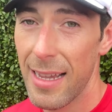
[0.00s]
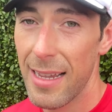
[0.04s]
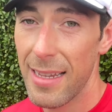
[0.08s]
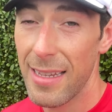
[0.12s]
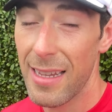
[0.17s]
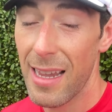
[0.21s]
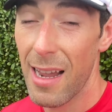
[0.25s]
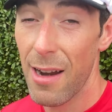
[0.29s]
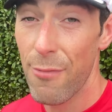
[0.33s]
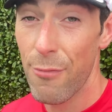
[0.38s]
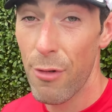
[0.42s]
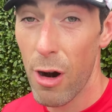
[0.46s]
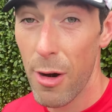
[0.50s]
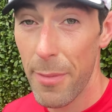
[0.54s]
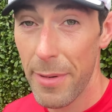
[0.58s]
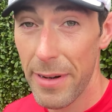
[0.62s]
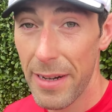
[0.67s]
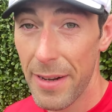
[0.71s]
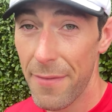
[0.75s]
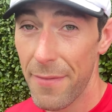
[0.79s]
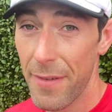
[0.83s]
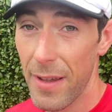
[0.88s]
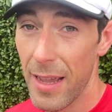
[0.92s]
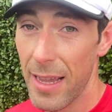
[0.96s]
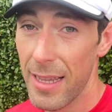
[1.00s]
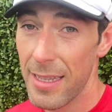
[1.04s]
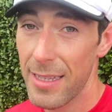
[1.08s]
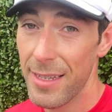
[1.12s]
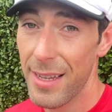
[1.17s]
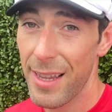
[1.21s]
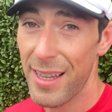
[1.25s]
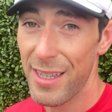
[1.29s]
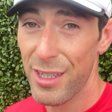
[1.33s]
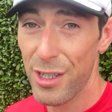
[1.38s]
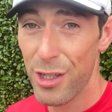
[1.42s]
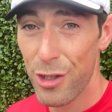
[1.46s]
and get aerobically fit
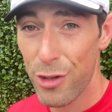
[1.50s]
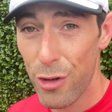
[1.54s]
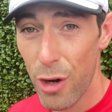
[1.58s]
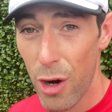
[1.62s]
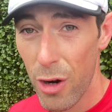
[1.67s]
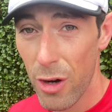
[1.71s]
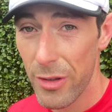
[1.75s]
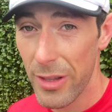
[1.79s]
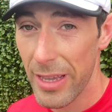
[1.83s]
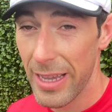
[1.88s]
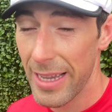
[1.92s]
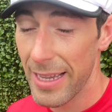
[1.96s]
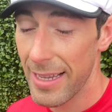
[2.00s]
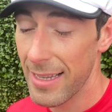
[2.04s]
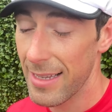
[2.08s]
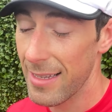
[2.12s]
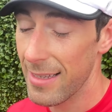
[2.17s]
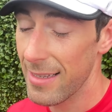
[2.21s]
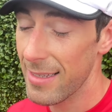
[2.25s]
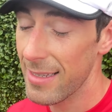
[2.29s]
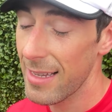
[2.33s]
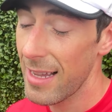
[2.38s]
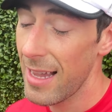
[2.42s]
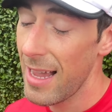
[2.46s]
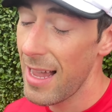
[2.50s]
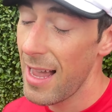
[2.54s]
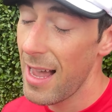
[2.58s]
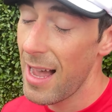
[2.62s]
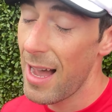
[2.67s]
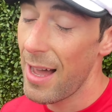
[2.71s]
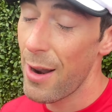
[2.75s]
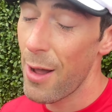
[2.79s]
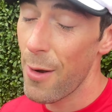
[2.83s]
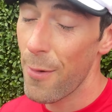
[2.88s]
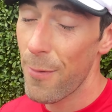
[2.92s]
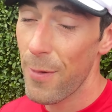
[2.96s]
and strong on the hills.
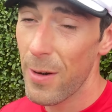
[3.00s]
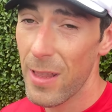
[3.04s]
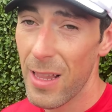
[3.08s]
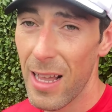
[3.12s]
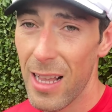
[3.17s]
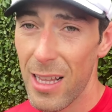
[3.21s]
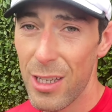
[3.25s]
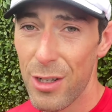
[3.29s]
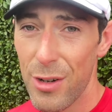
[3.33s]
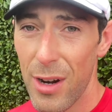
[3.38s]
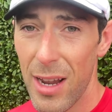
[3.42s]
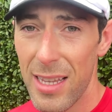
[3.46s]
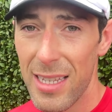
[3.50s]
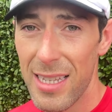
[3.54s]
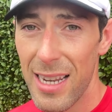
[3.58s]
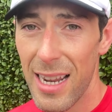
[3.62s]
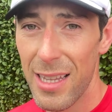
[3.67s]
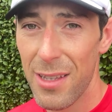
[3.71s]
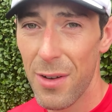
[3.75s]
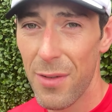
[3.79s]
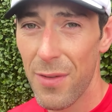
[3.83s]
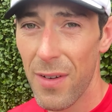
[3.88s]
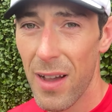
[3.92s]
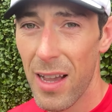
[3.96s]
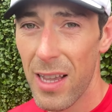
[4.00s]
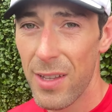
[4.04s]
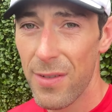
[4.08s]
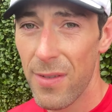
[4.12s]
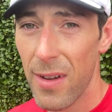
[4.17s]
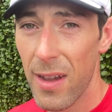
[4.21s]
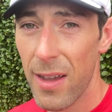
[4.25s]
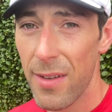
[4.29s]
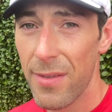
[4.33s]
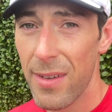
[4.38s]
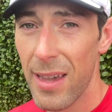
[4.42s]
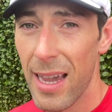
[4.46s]
And hopefully that'll translate to a fast
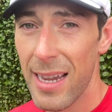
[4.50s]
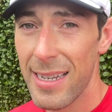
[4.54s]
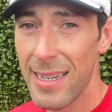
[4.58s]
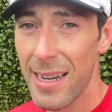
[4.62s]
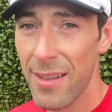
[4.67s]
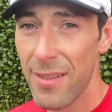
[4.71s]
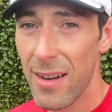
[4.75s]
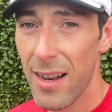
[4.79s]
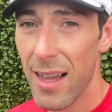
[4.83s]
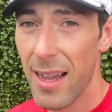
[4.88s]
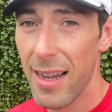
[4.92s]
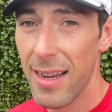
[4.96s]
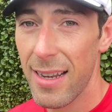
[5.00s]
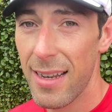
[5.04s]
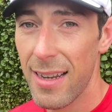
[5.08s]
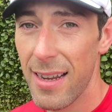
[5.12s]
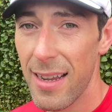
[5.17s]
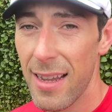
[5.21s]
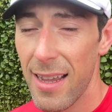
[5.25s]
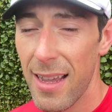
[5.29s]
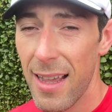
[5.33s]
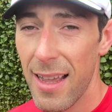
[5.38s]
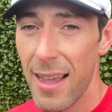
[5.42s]
5K down the line.